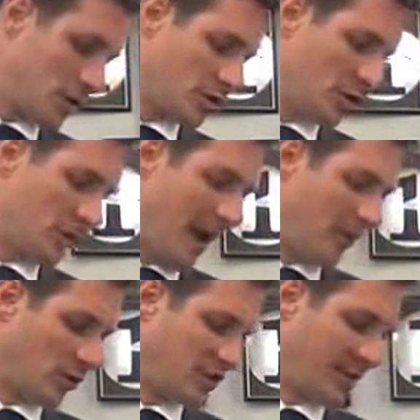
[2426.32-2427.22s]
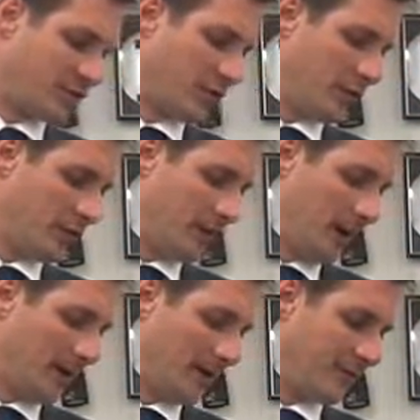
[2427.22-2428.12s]
So the Bible says for,
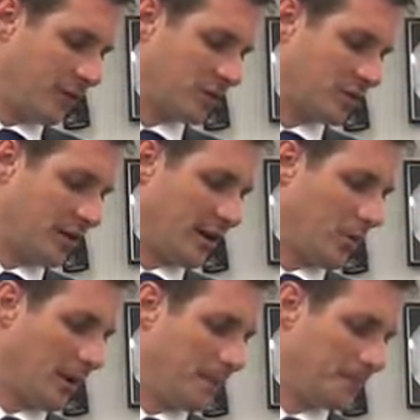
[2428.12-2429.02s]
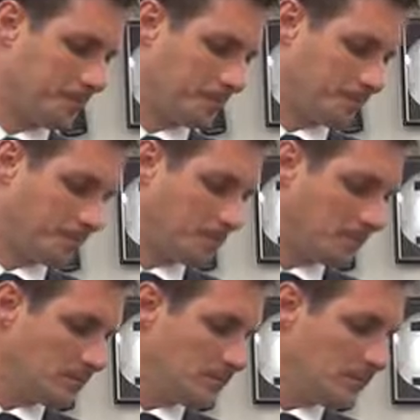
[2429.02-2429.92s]
uh, in verse thirty-one,
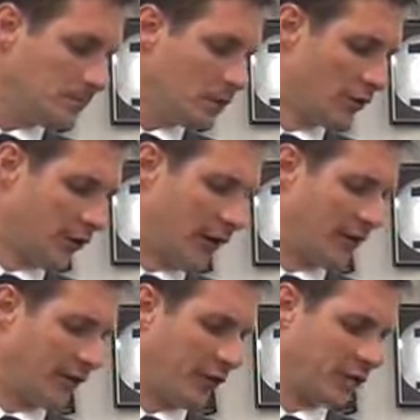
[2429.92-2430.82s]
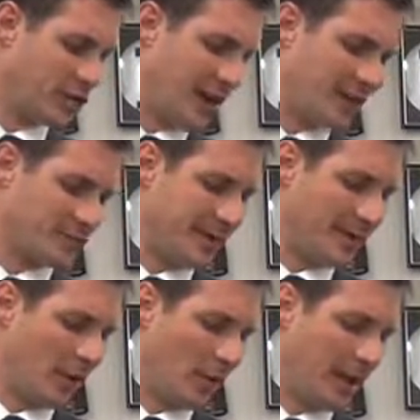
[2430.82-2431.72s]
or thirty, for this cause
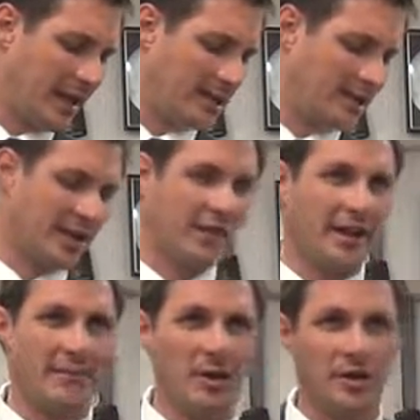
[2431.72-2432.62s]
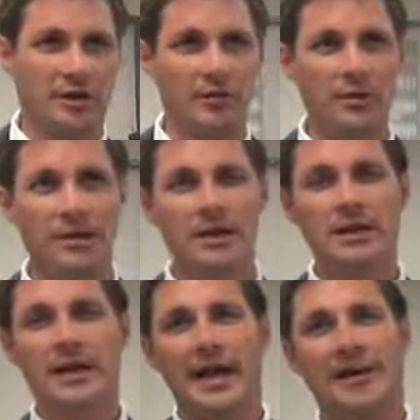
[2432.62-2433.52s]
many are weak and sickly among you,
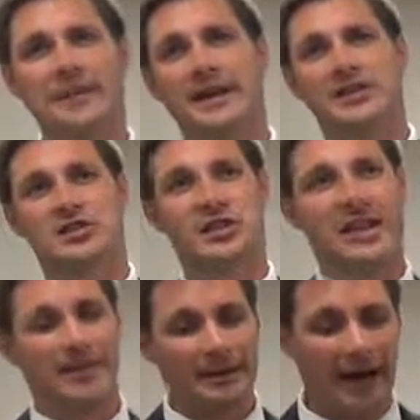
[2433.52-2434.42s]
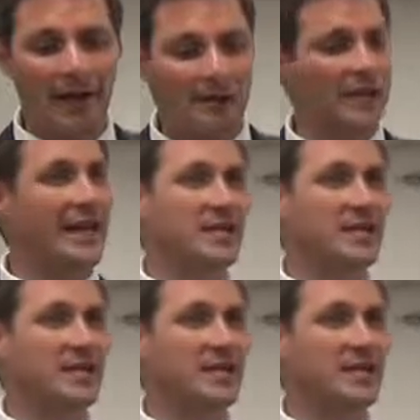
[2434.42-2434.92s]
and many sleep. Now there's an